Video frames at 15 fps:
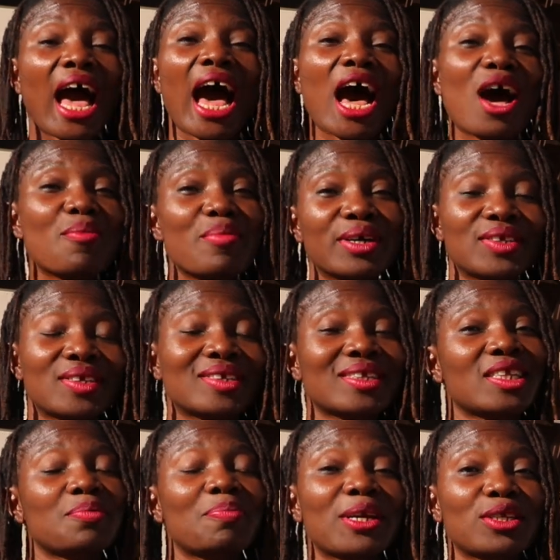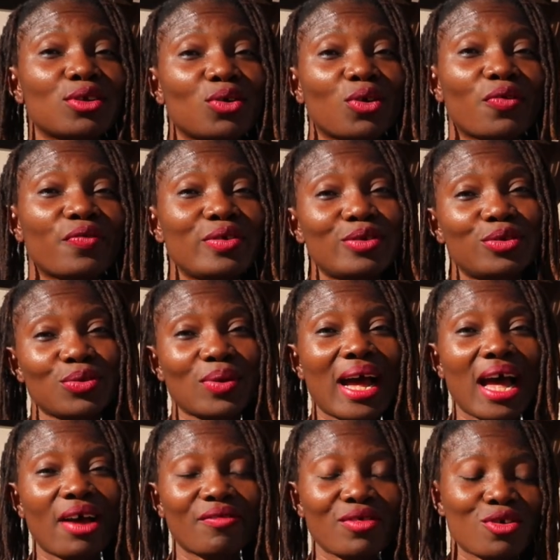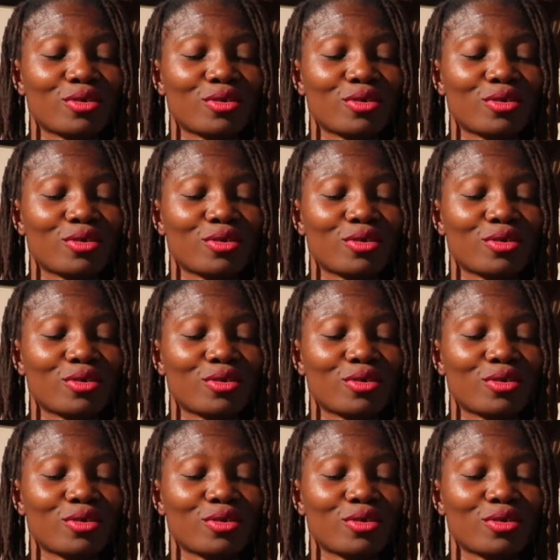How much is expected of you to have?